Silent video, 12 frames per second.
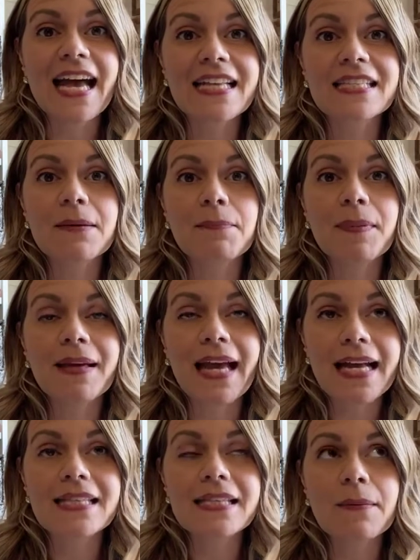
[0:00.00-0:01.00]

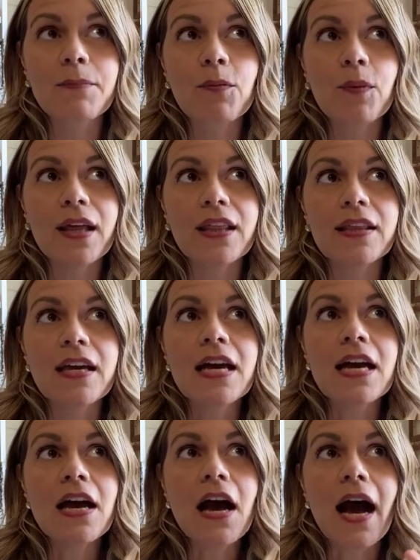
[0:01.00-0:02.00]
up with,
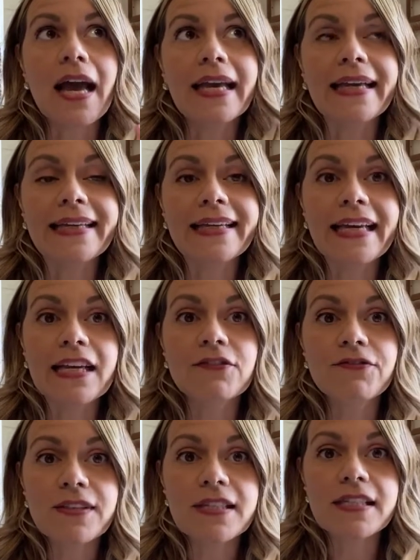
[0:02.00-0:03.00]
in
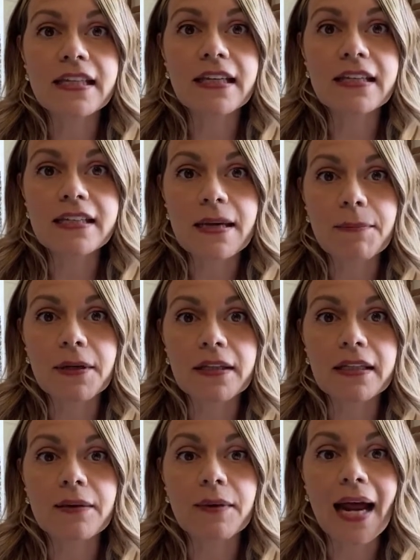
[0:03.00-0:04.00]
infancy,
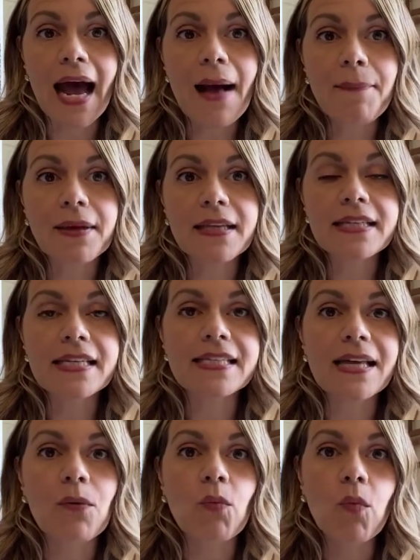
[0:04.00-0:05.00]
typically what happens is
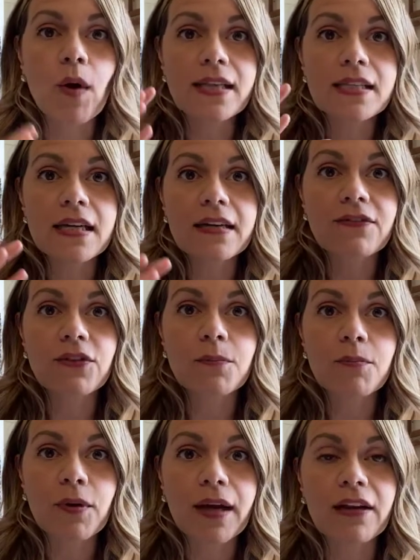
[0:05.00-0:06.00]
that one side of the
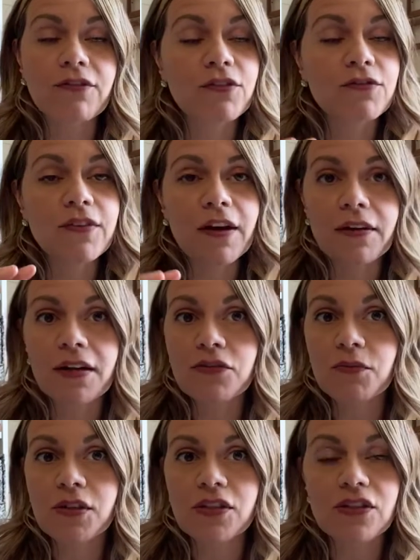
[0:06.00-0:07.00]
brain, for various
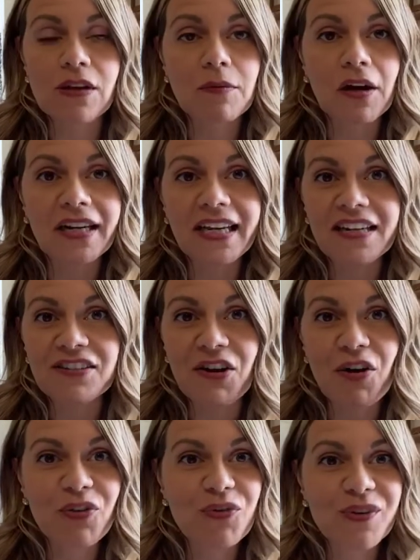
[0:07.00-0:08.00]
reasons, I'm not going to get into
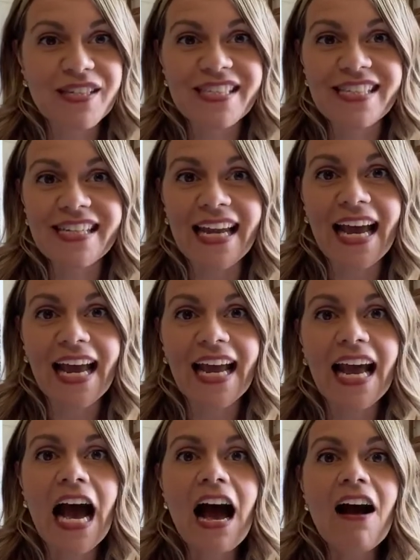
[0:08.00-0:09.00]
all those reasons today,
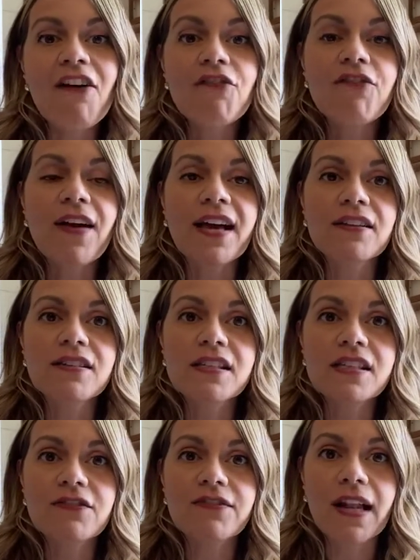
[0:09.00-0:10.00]
fails to
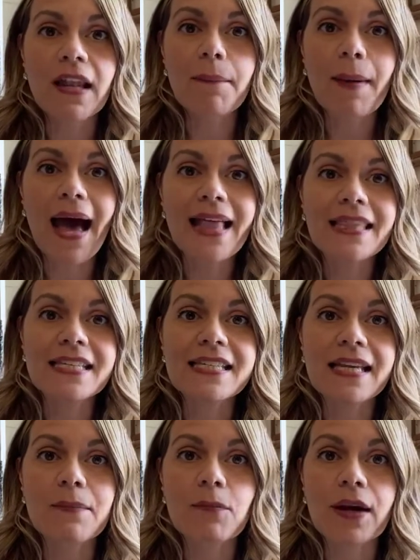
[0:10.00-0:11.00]
develop at the
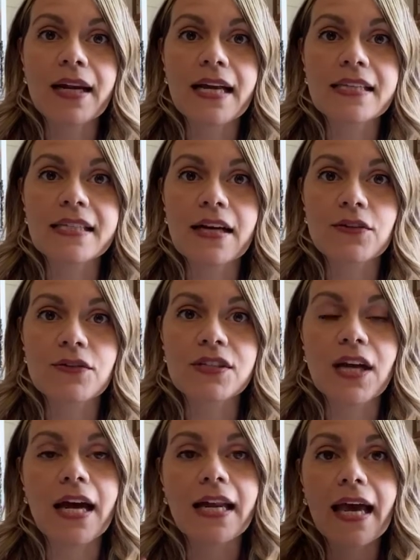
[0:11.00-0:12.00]
same rate as the other
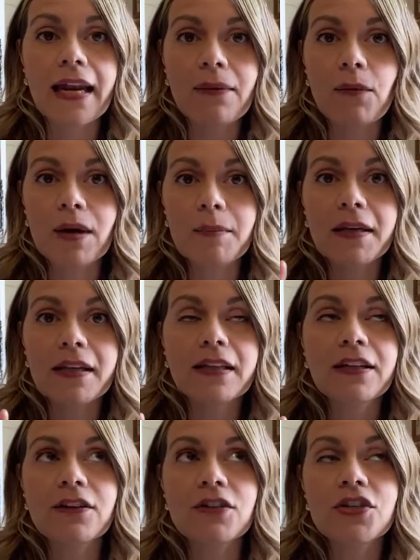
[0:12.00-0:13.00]
side. And I want to be
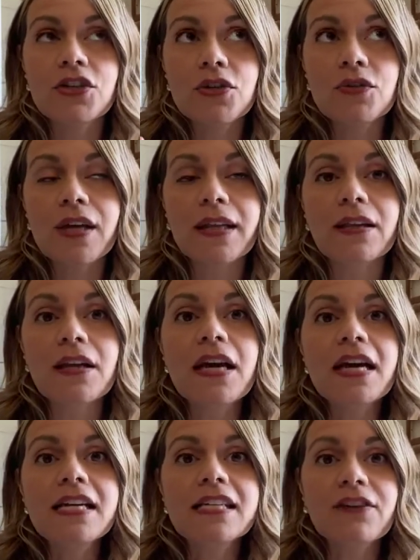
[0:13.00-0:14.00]
clear too that
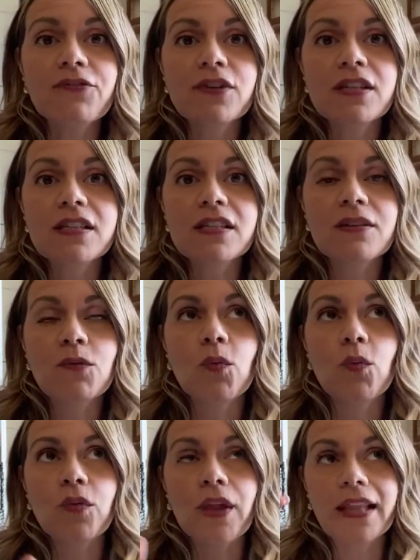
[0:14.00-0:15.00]
difference,
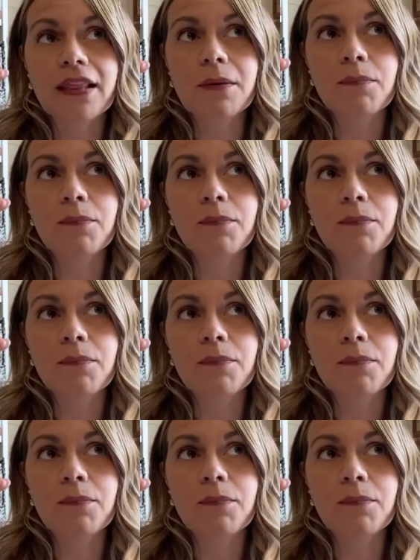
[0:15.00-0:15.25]
like the